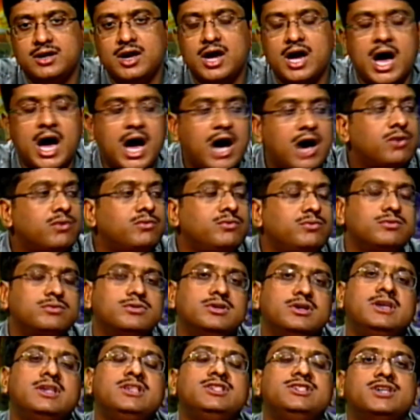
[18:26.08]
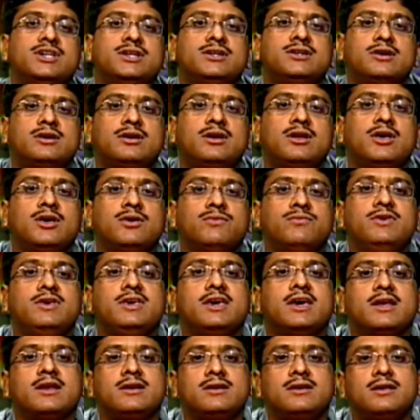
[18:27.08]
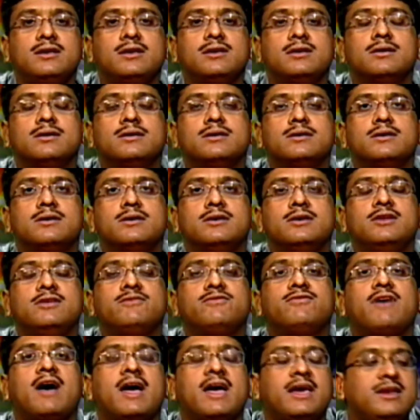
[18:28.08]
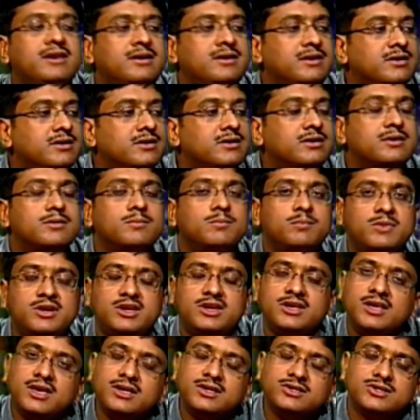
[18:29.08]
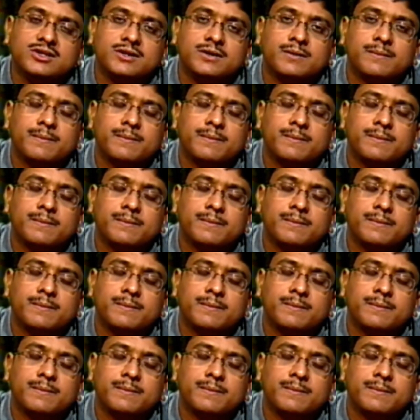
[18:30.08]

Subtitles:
How in general we can define mitigation?